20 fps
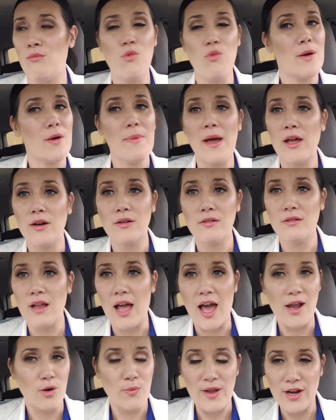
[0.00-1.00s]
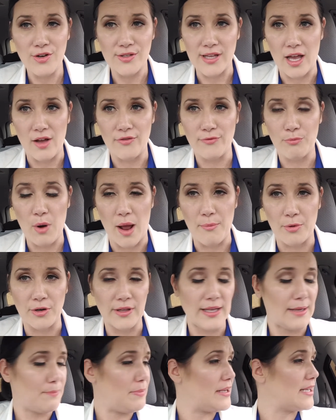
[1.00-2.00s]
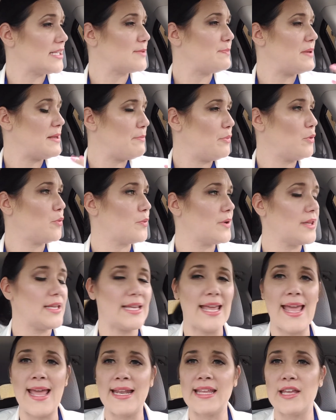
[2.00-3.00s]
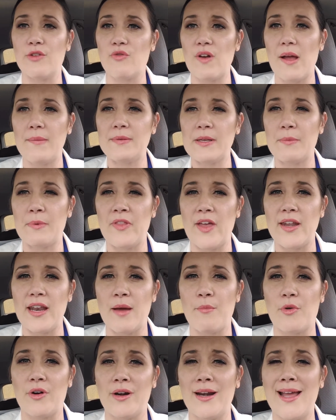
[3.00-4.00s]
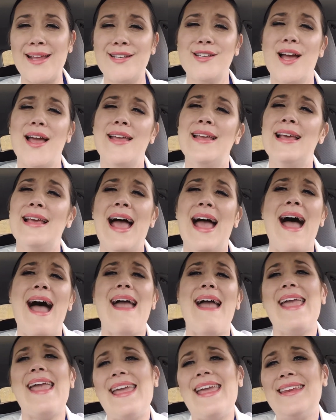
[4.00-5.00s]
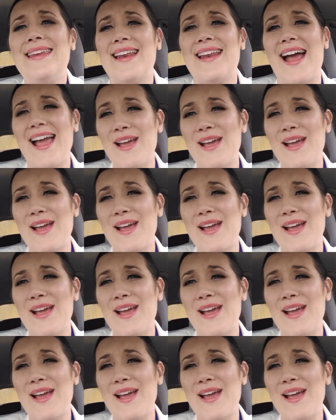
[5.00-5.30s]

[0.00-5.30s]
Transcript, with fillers: more about how to weigh yourself properly, because people really can get wrapped up in that number. And I, I hate it.